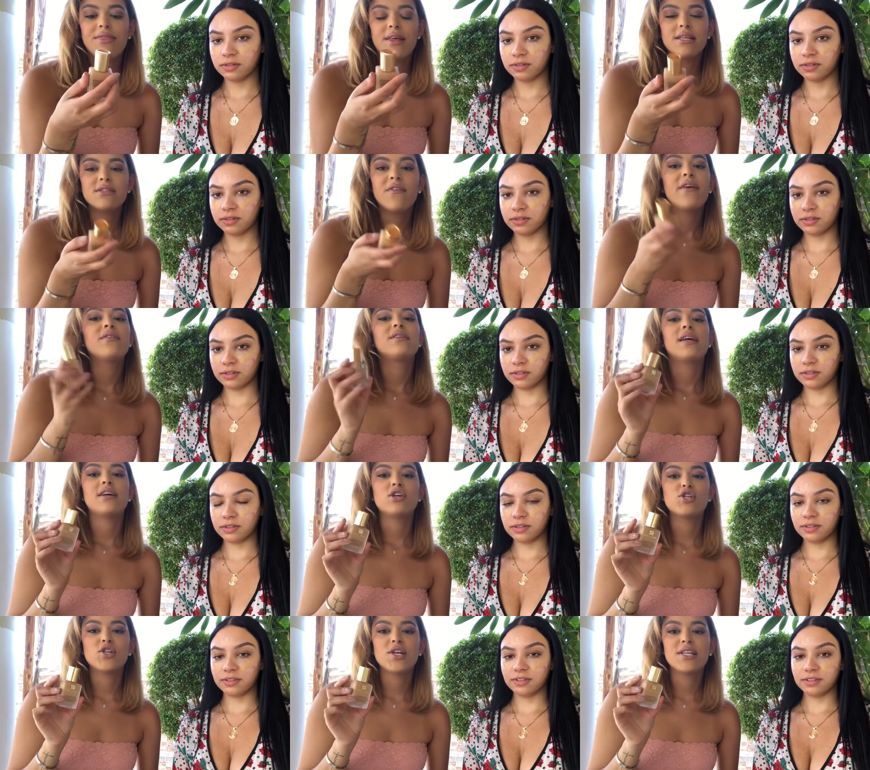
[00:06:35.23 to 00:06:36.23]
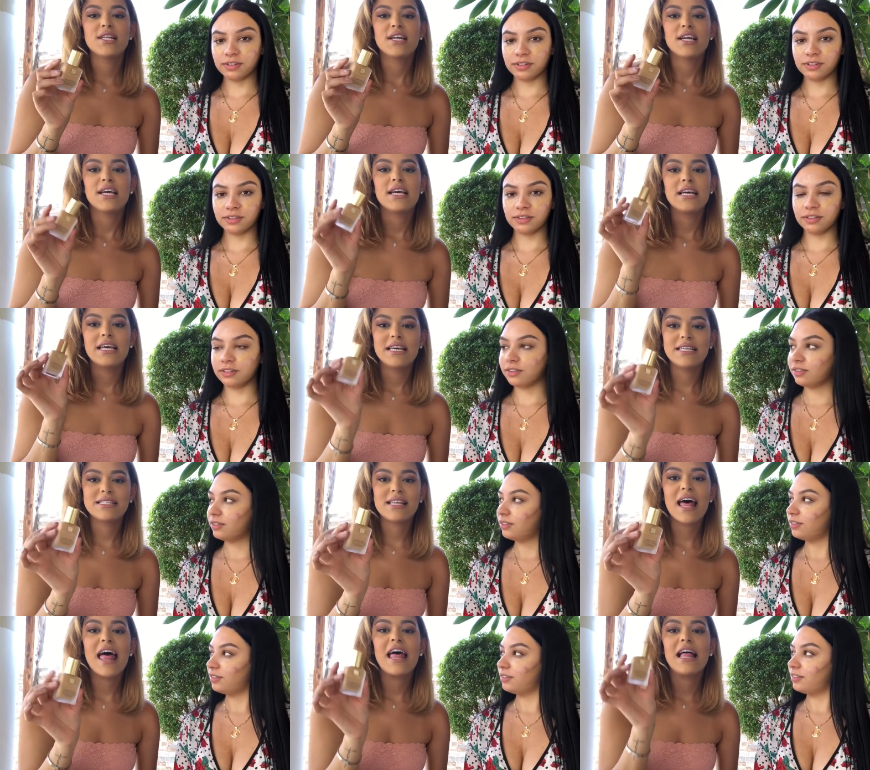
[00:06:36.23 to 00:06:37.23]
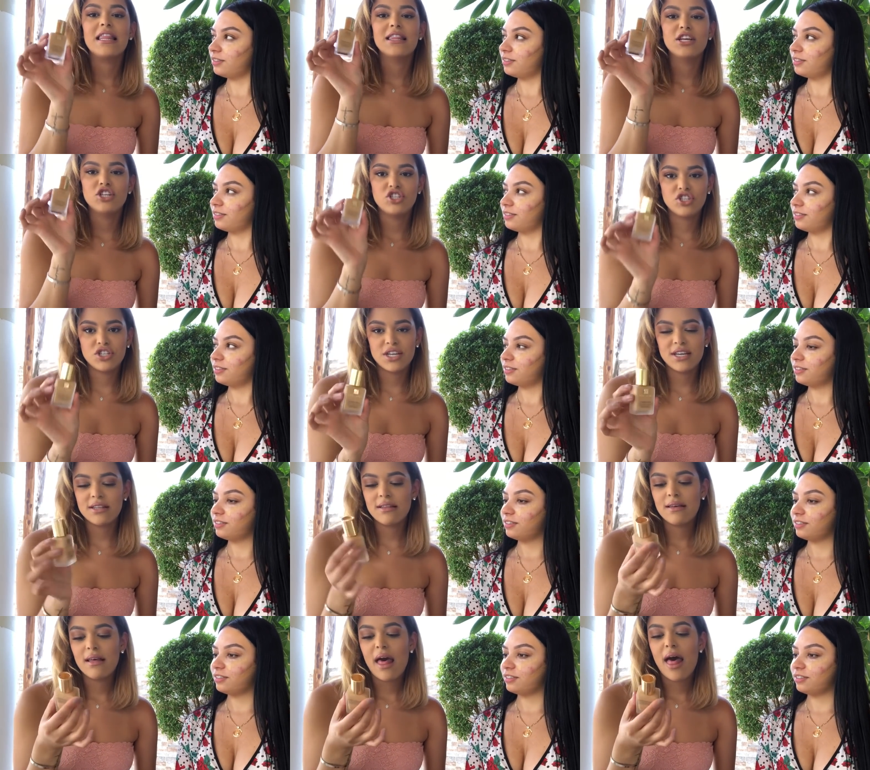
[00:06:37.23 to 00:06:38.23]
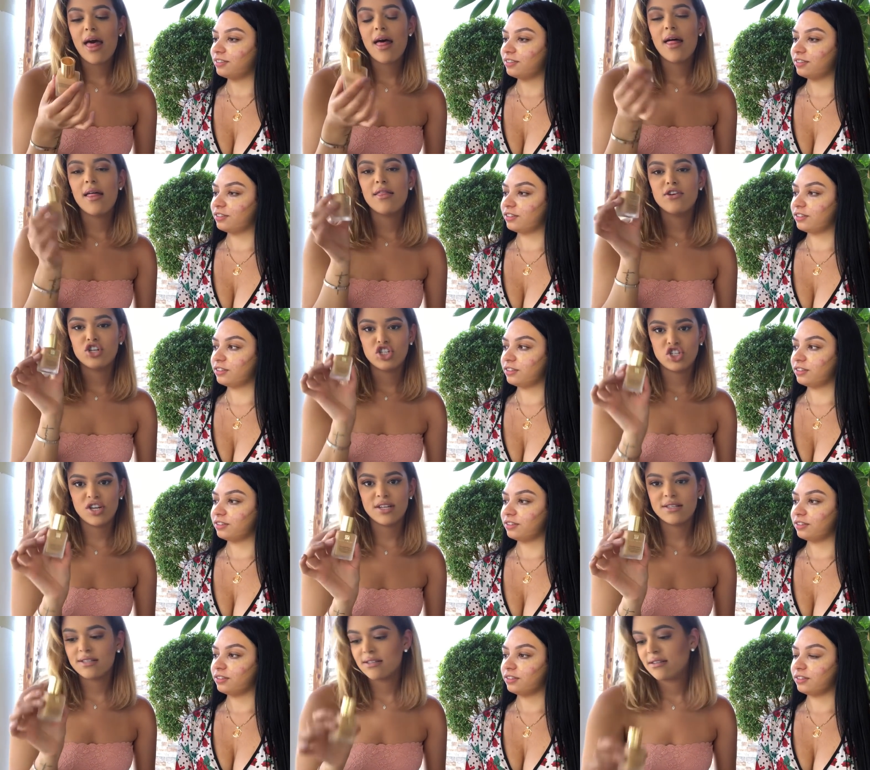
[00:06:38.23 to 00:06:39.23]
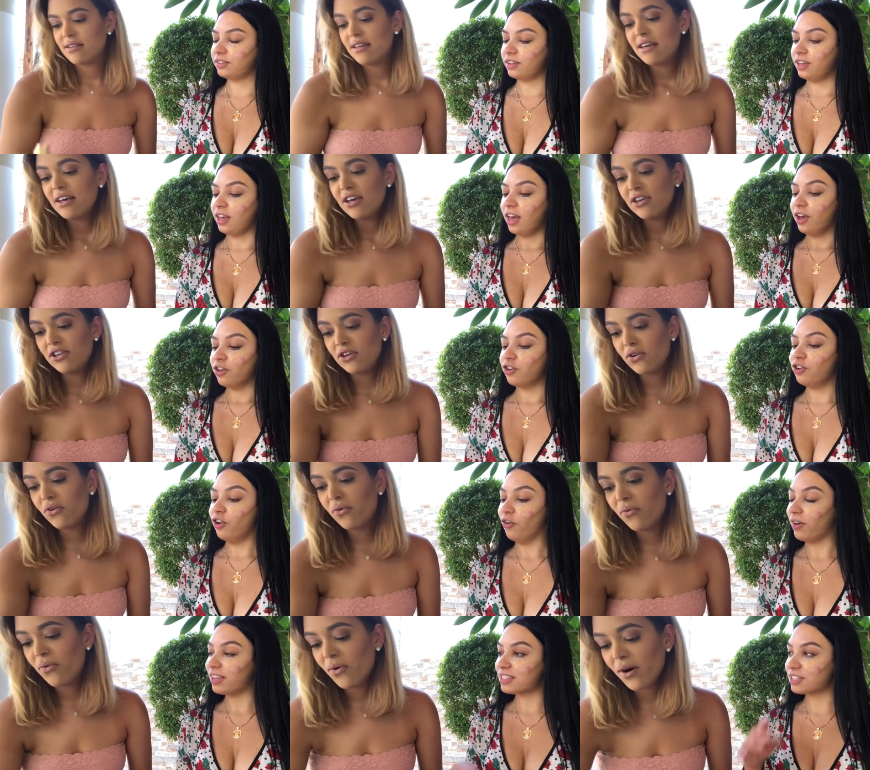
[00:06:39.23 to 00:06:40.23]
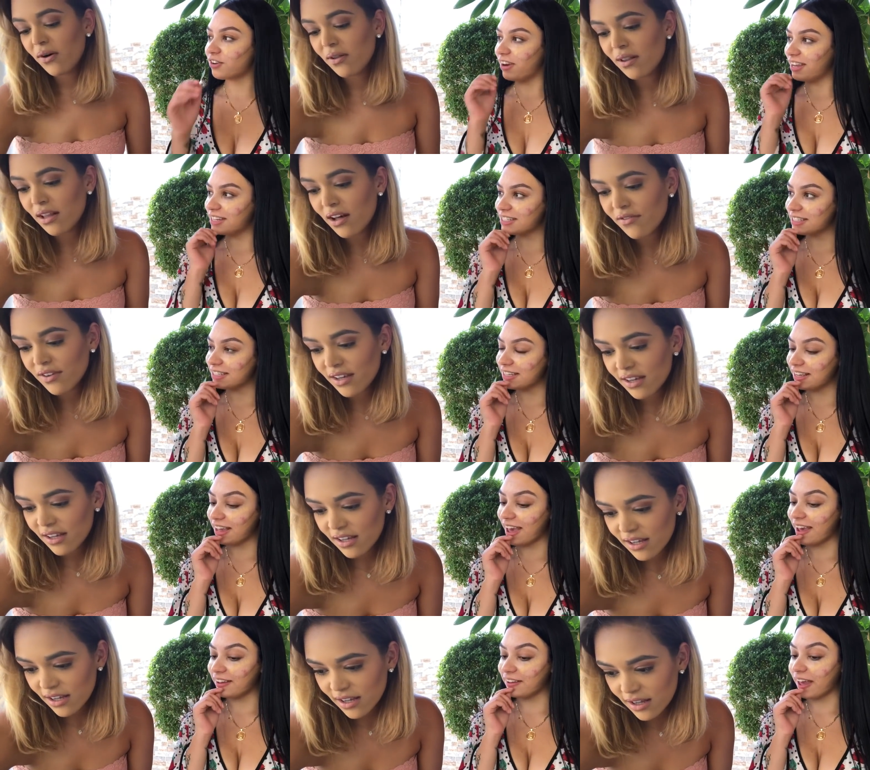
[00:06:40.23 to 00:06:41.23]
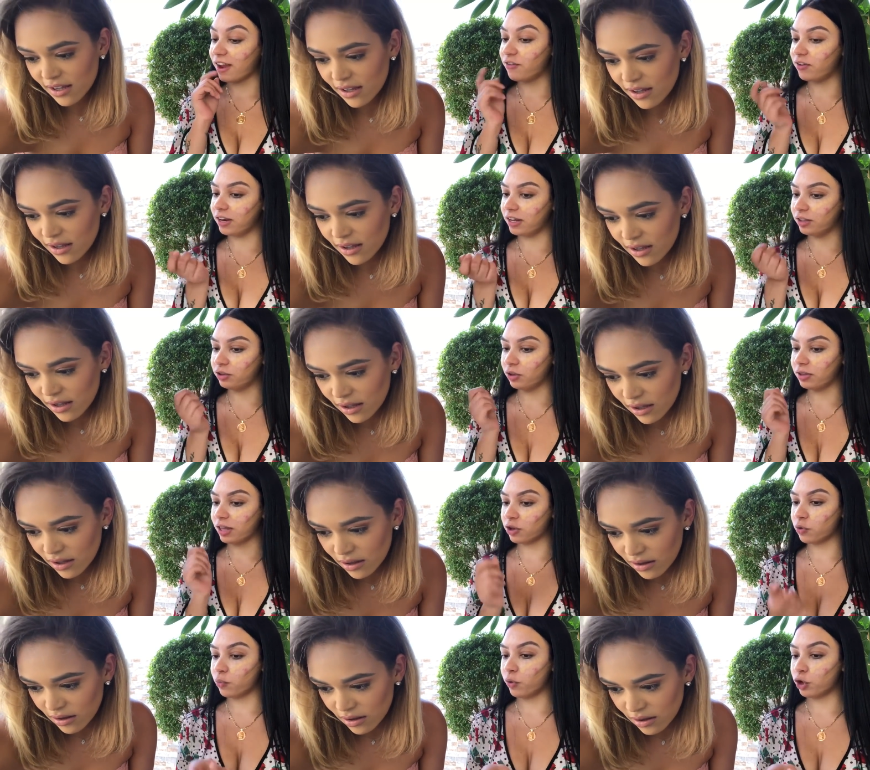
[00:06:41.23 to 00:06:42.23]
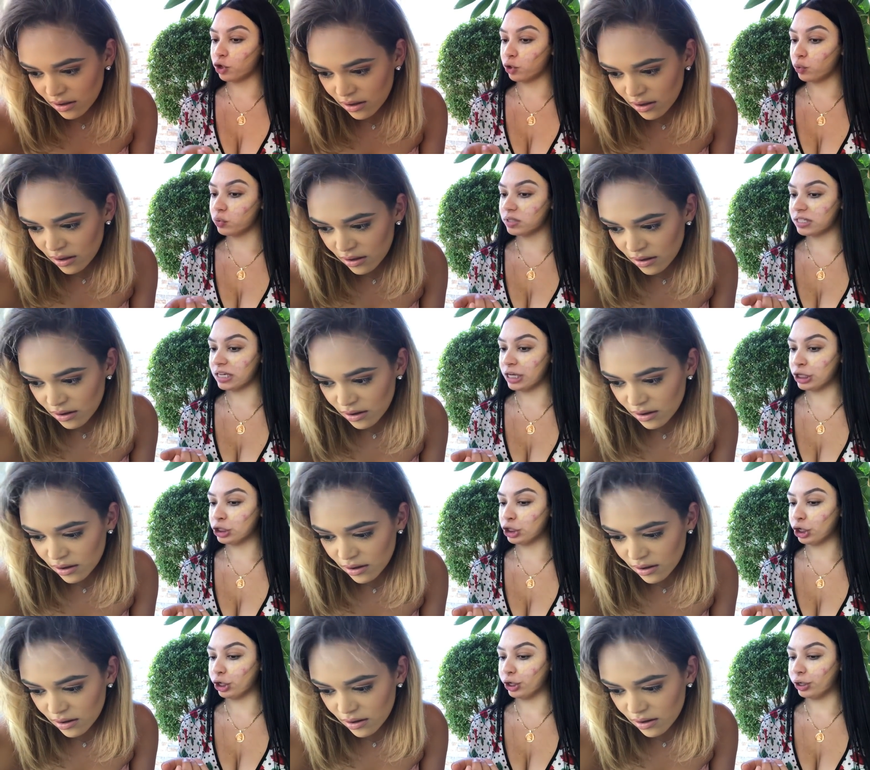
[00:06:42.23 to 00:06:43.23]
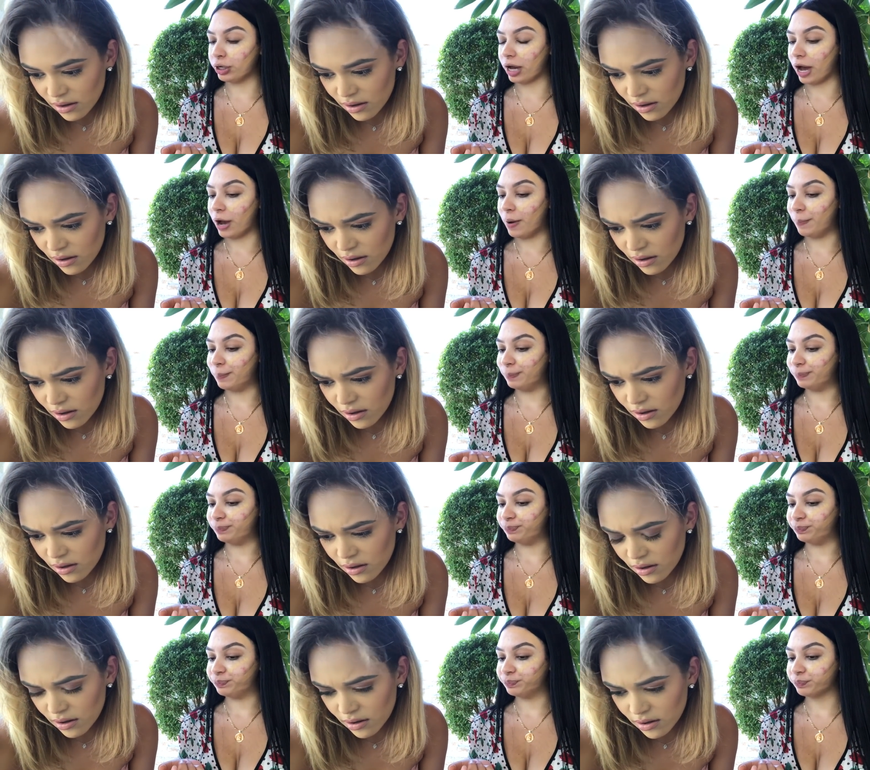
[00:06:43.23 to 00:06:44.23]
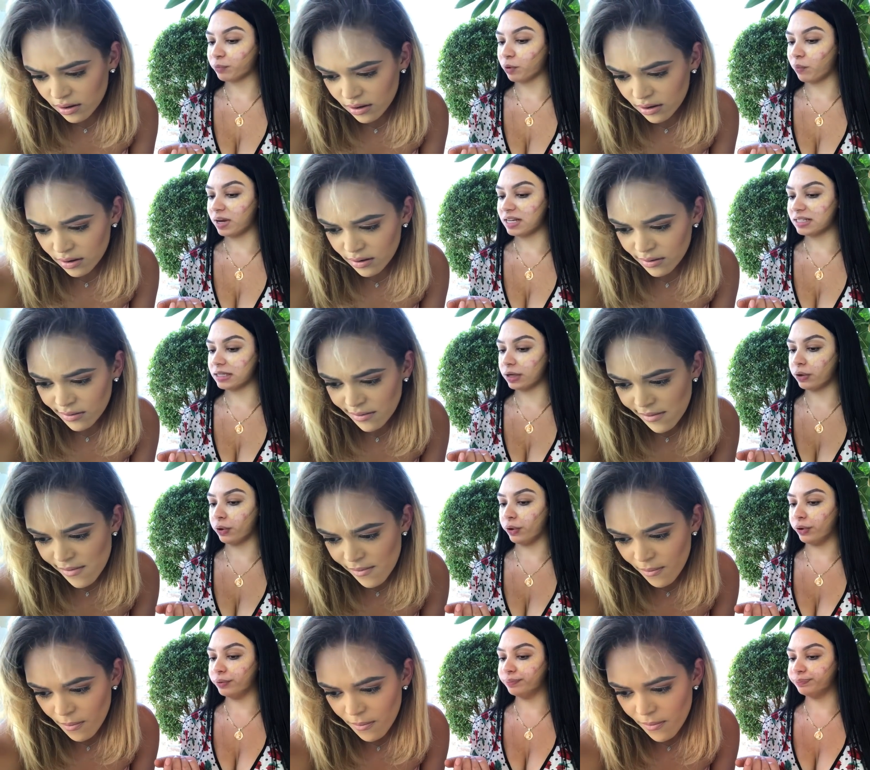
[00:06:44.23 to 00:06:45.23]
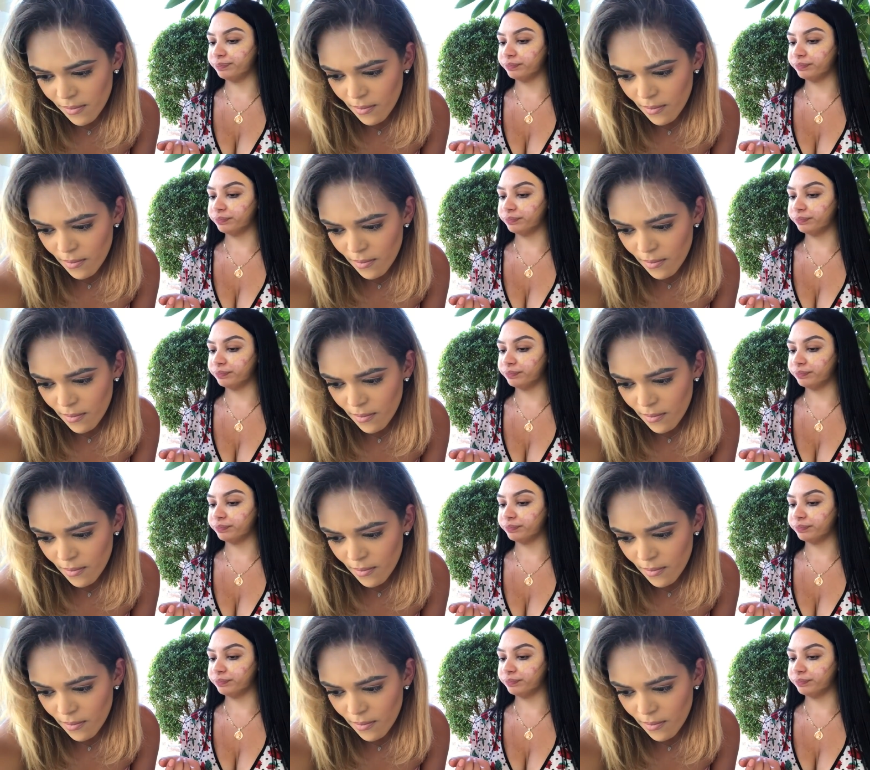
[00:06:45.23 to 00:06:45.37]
Speaker 1: This foundation is legit the shit.
Speaker 2: You know what's will crazy? Love it. I really thought that you were using the what is it called?